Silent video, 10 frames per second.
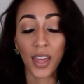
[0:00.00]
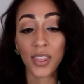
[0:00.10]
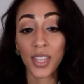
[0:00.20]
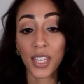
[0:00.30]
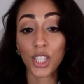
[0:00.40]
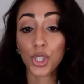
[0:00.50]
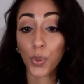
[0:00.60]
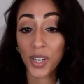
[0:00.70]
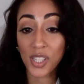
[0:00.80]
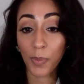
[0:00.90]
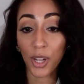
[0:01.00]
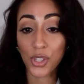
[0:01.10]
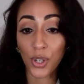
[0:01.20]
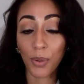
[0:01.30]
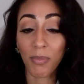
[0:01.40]
The joint
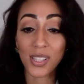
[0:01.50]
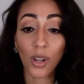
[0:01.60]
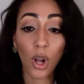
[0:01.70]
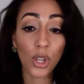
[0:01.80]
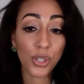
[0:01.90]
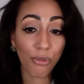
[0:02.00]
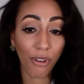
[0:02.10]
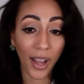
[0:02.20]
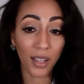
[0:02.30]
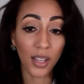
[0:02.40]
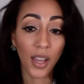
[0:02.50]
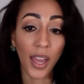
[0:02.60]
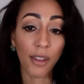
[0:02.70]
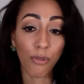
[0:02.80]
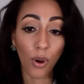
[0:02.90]
sponsor must also file
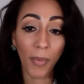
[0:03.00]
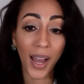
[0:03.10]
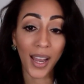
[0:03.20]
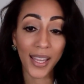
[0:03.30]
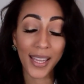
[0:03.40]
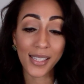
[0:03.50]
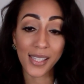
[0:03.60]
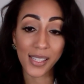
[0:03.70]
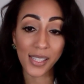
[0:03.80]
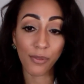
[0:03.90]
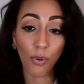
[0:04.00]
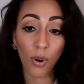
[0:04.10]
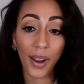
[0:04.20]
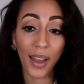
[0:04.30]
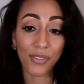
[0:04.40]
a Form
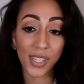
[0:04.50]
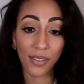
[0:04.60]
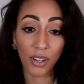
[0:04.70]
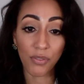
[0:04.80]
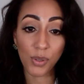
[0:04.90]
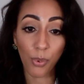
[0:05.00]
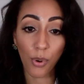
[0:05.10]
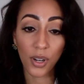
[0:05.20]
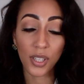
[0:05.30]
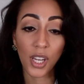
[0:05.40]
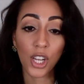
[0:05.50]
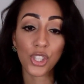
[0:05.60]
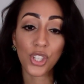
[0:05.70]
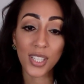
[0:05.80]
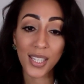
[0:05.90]
I-864 affidavit of support,
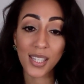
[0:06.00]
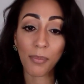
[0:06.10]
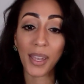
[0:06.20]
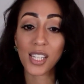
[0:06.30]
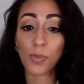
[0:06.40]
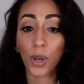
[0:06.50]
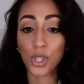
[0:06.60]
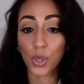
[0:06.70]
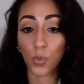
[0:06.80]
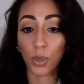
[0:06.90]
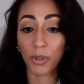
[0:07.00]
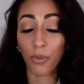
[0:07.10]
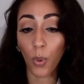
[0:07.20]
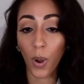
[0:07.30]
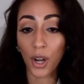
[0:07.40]
just as the main sponsor will be
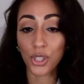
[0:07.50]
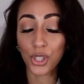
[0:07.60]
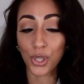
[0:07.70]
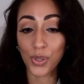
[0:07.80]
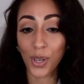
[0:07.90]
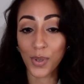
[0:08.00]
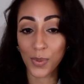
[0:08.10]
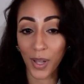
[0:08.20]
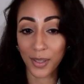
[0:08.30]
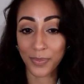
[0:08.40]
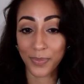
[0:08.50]
required to do so as well.